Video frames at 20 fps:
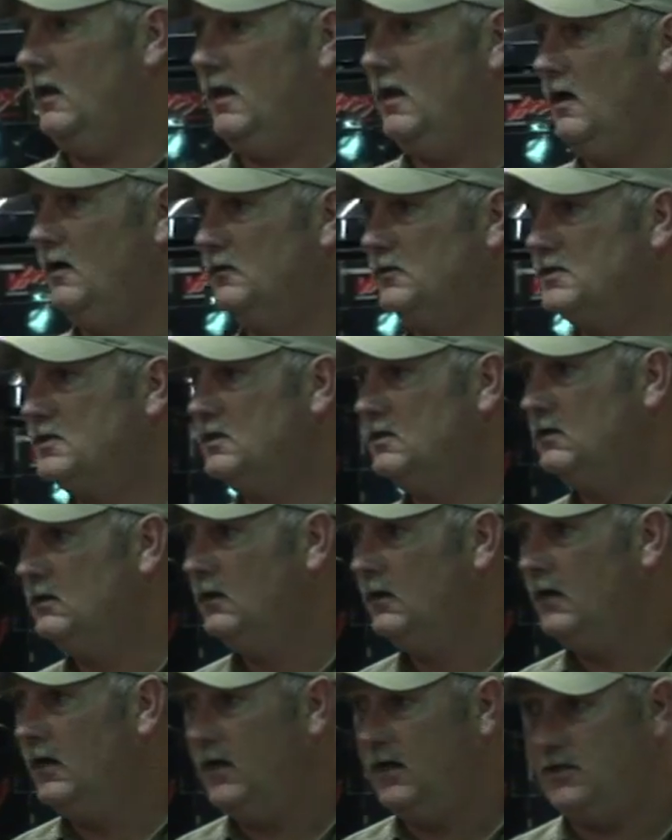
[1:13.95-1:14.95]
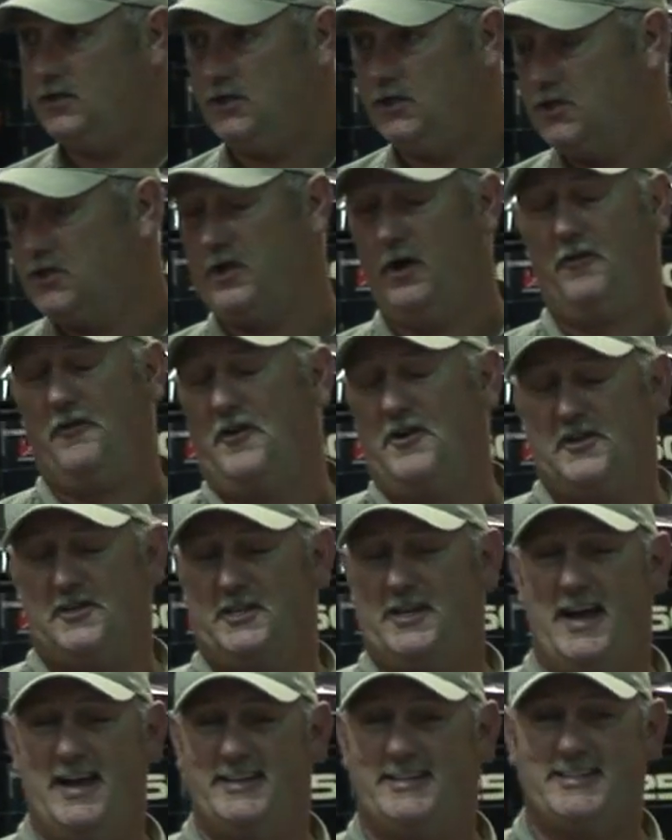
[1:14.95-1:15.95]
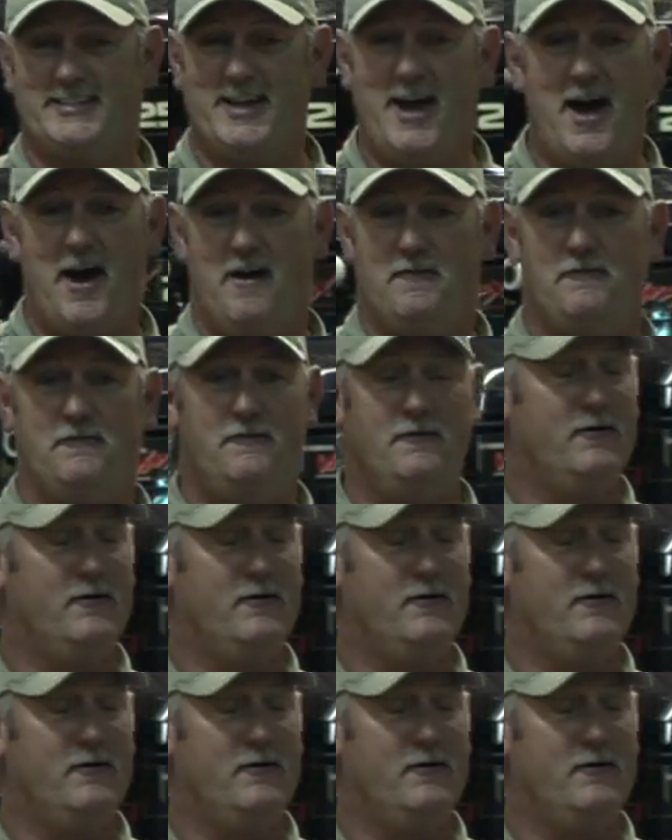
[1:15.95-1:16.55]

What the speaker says: coast. It's just oversized stuff,